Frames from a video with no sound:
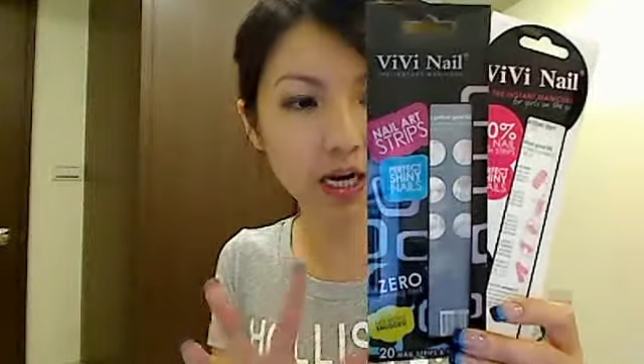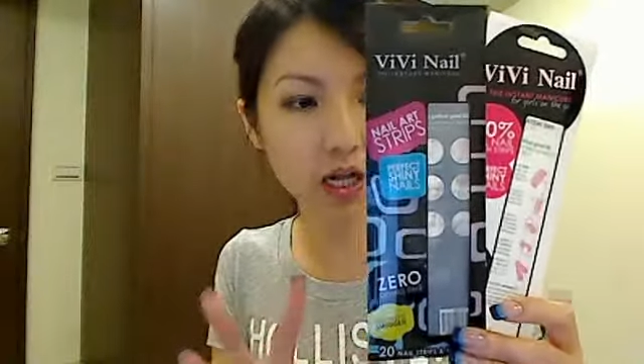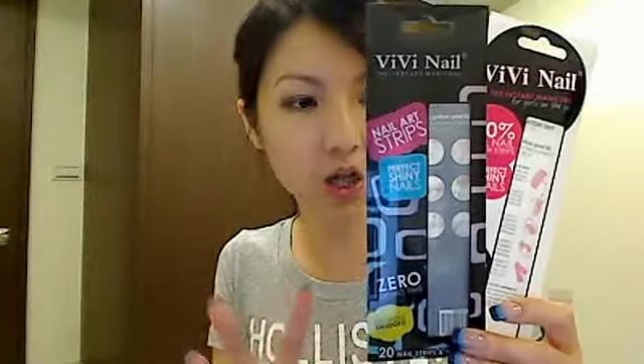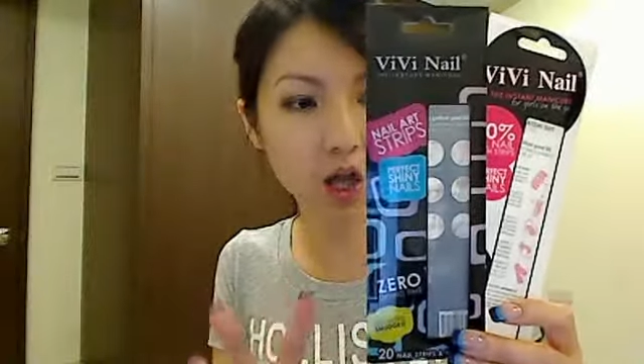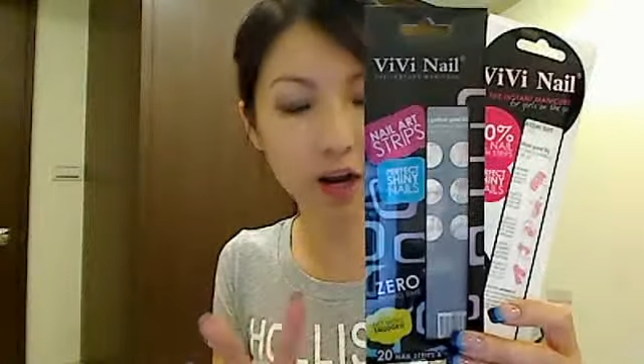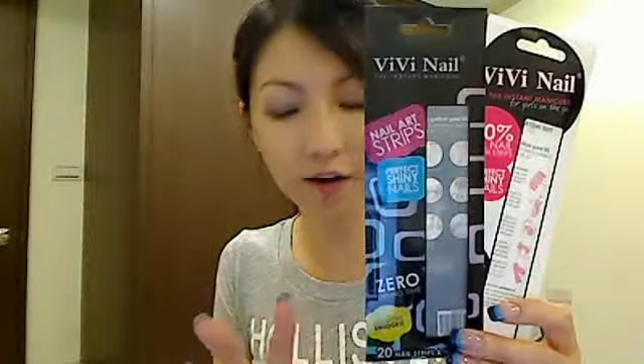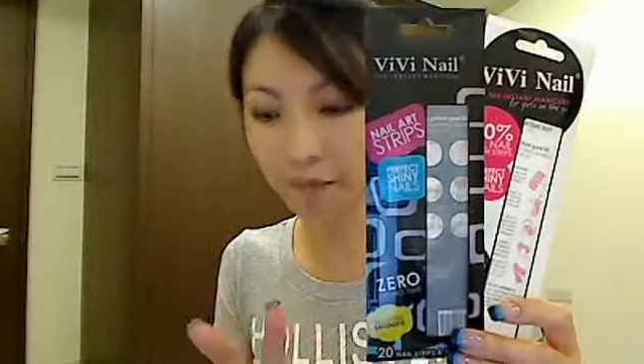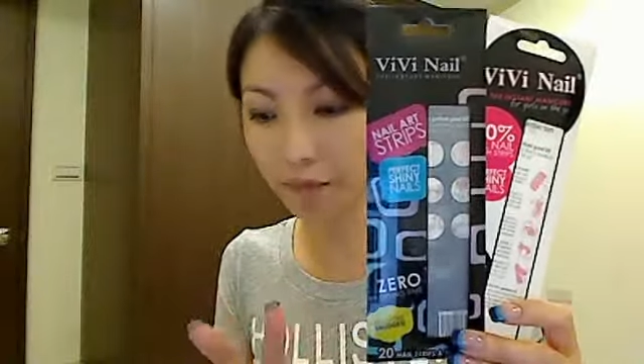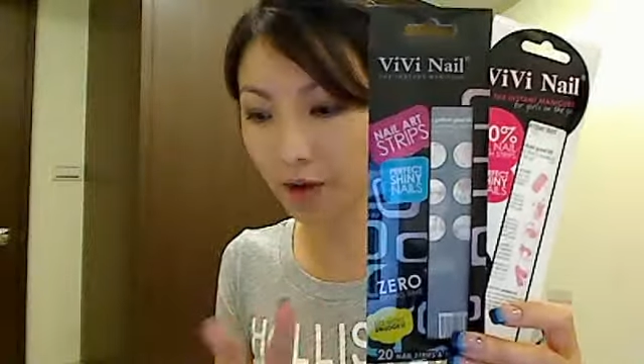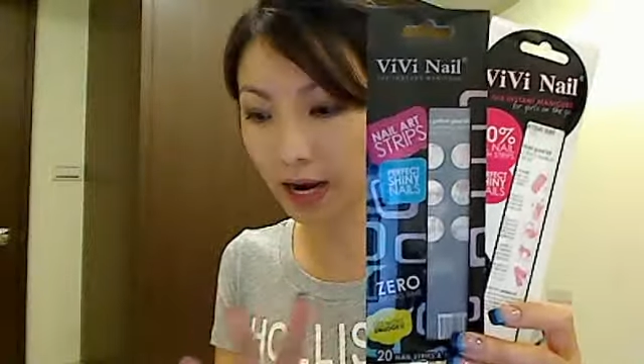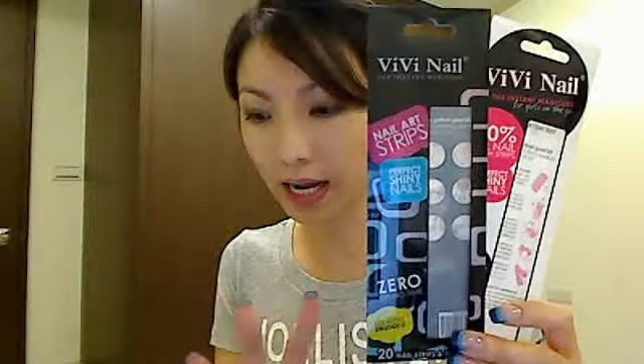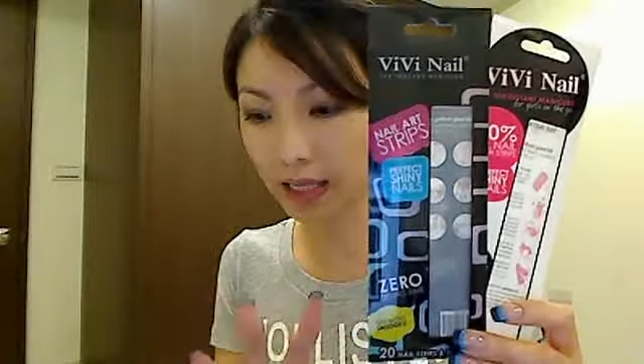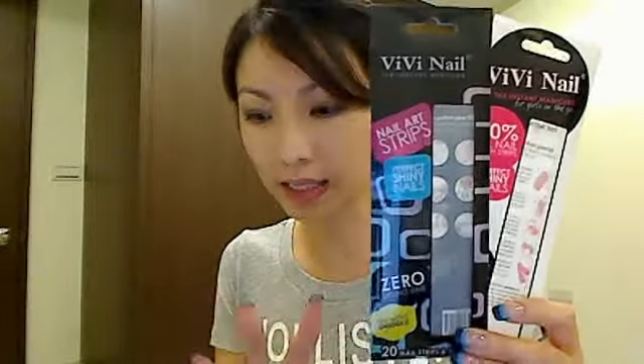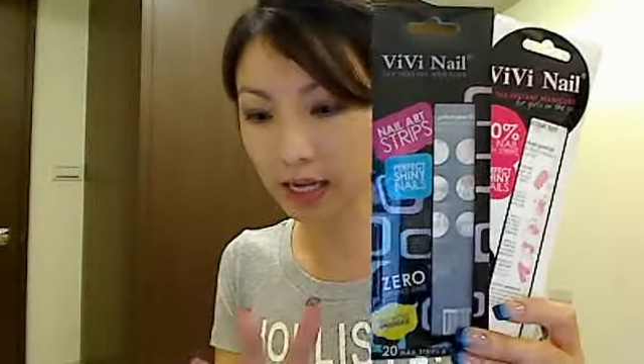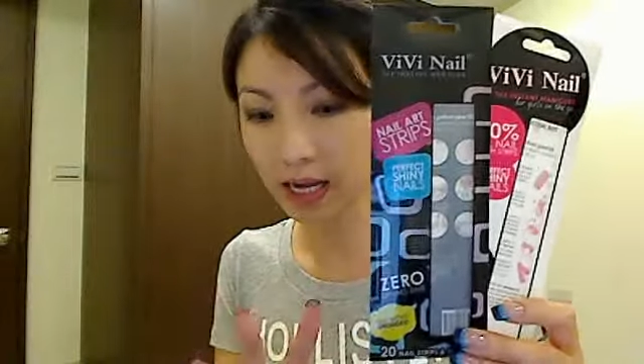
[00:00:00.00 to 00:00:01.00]
a lot of
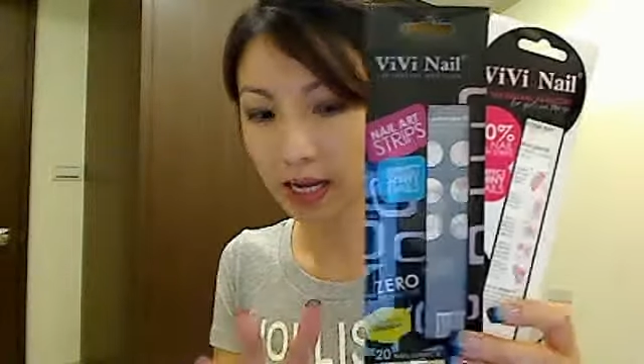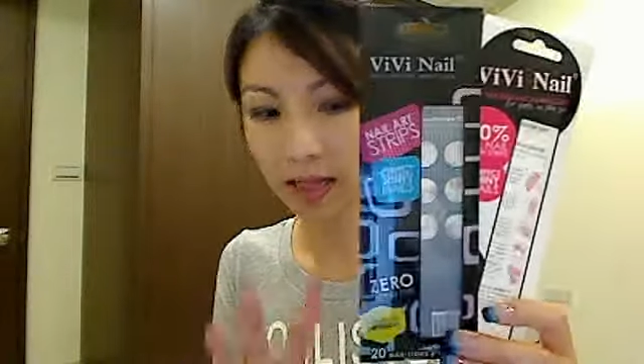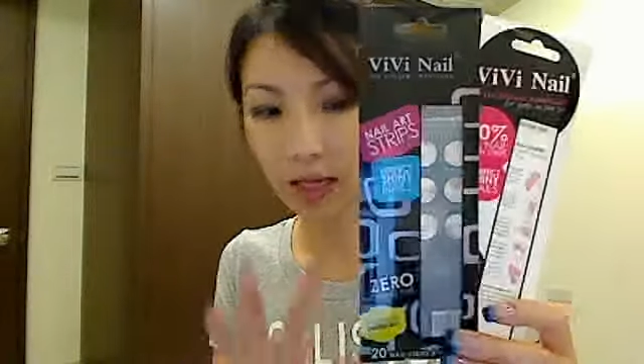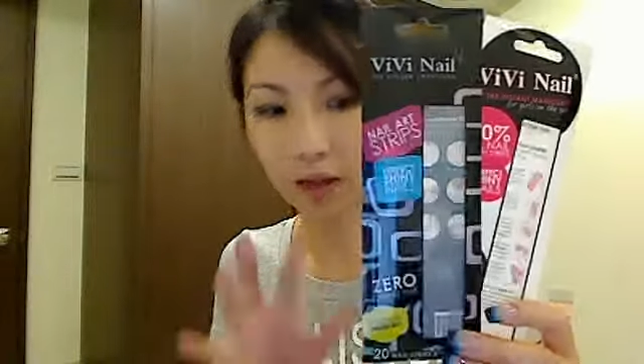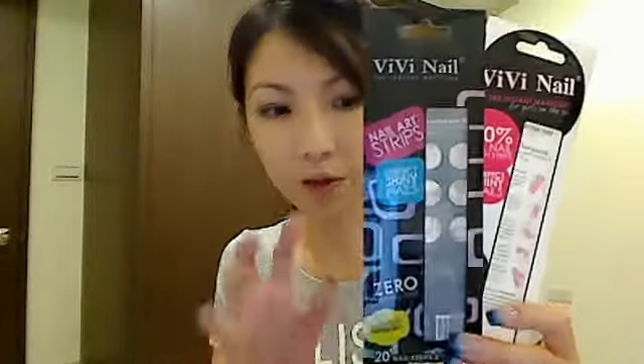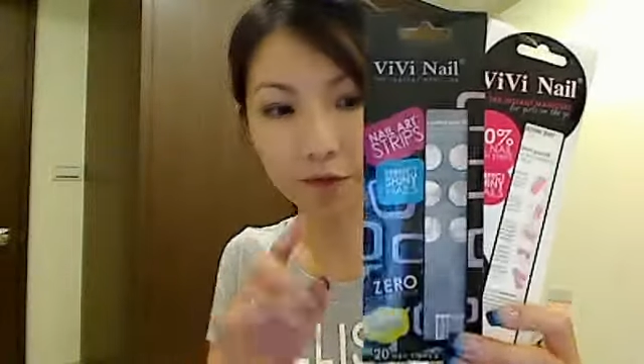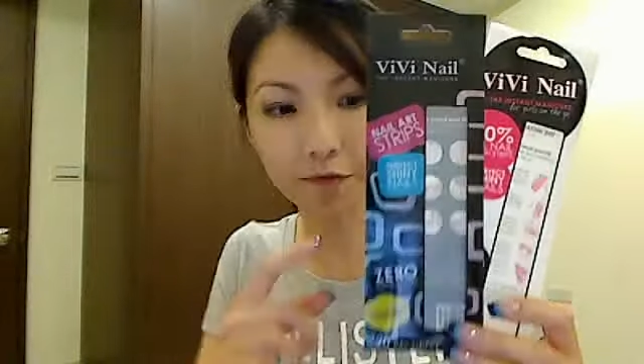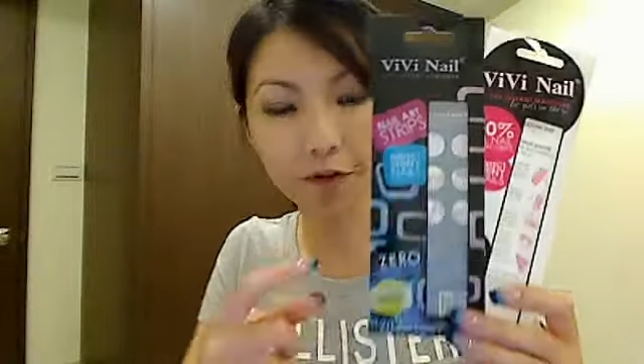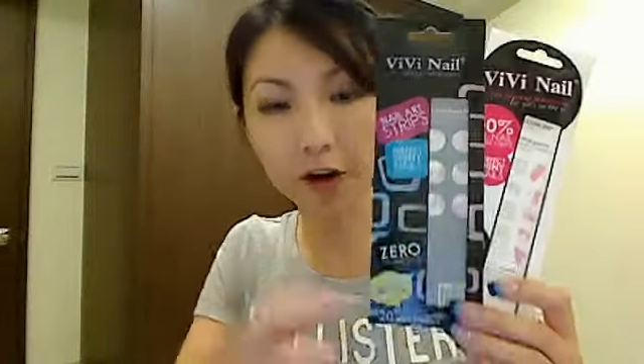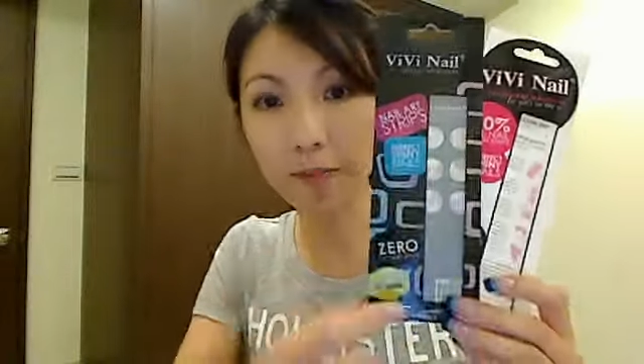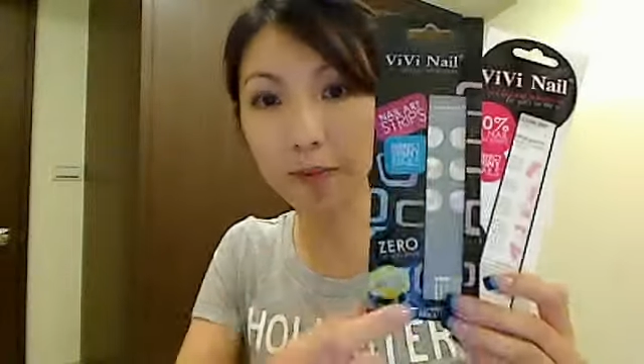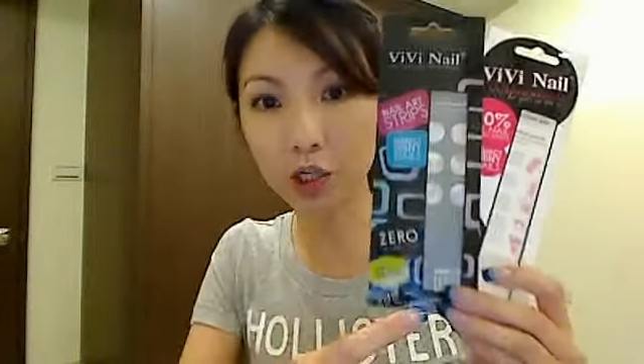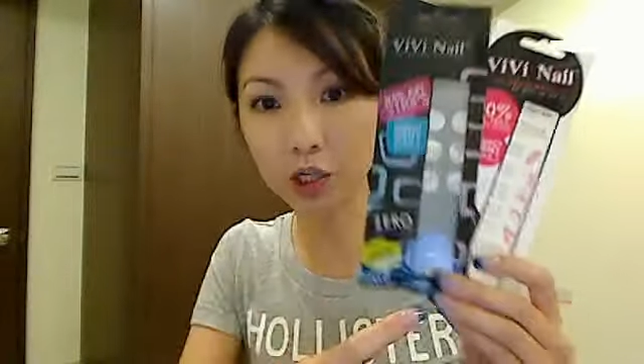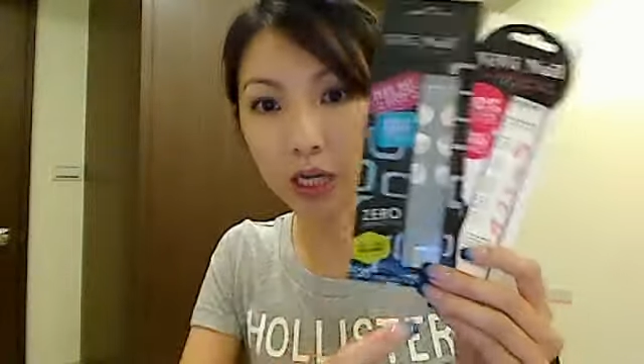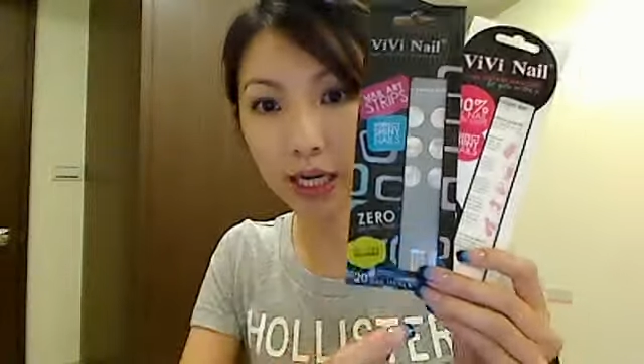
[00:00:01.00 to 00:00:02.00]
brands that look very
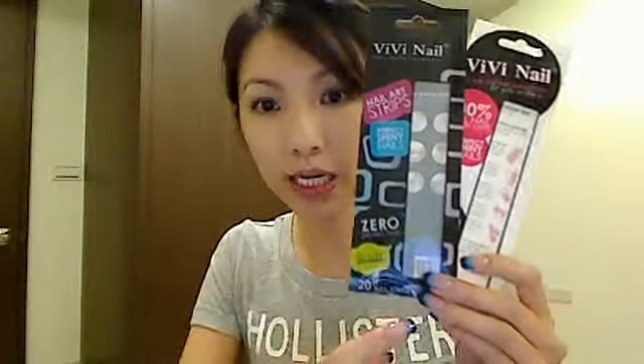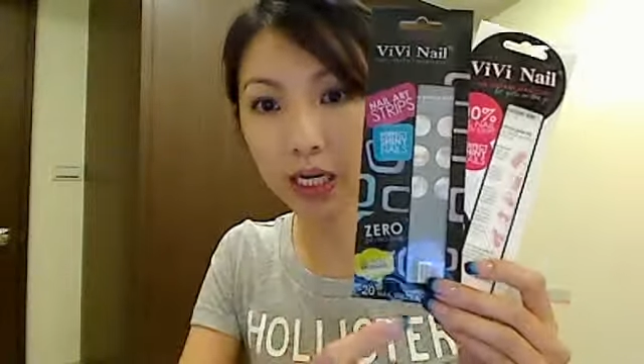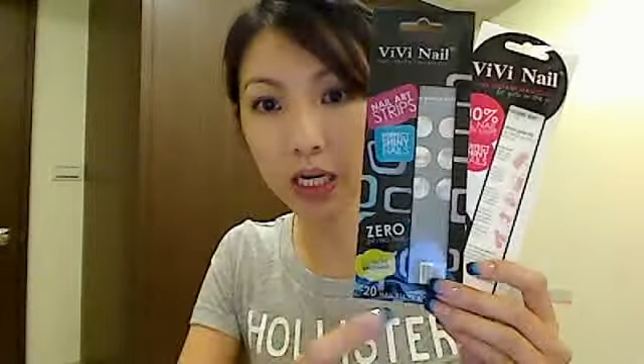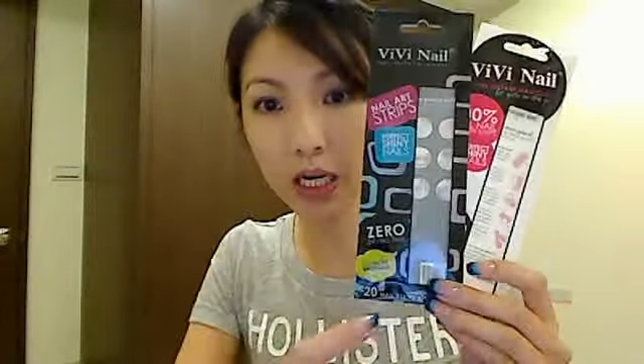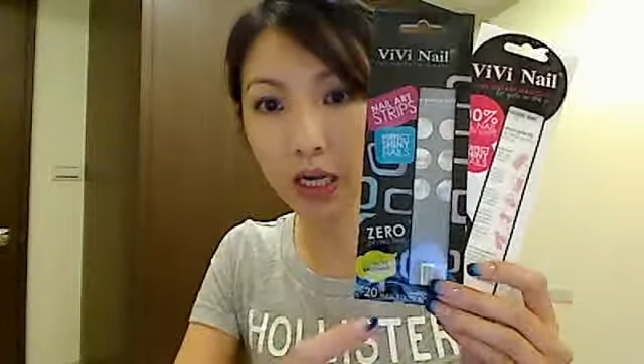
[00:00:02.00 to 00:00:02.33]
much like it.